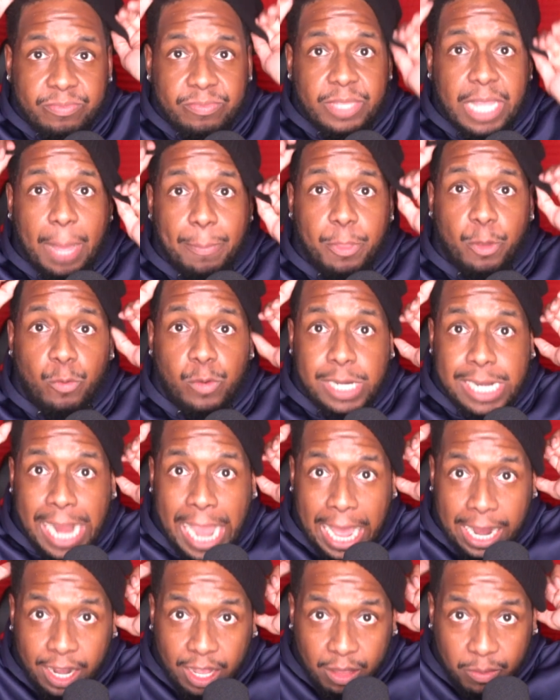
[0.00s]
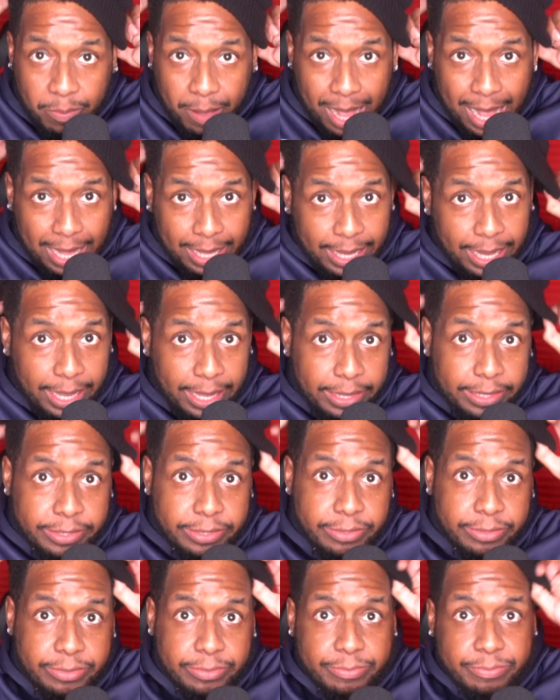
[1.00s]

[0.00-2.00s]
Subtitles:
I'm the Rihanna of podcasts.